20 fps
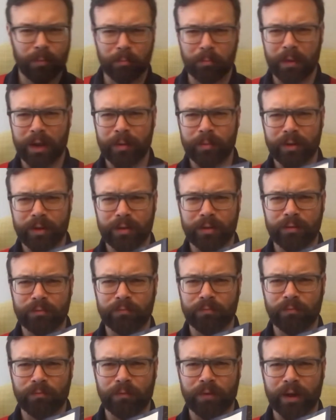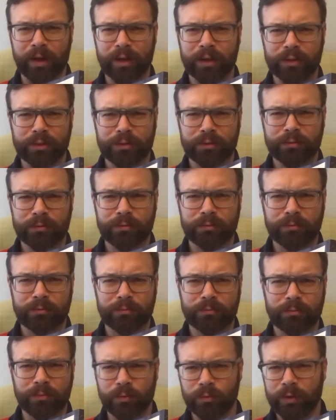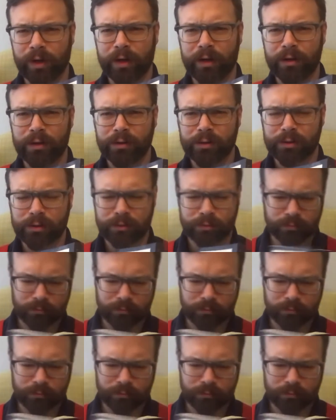Maybe the Vegas Raiders?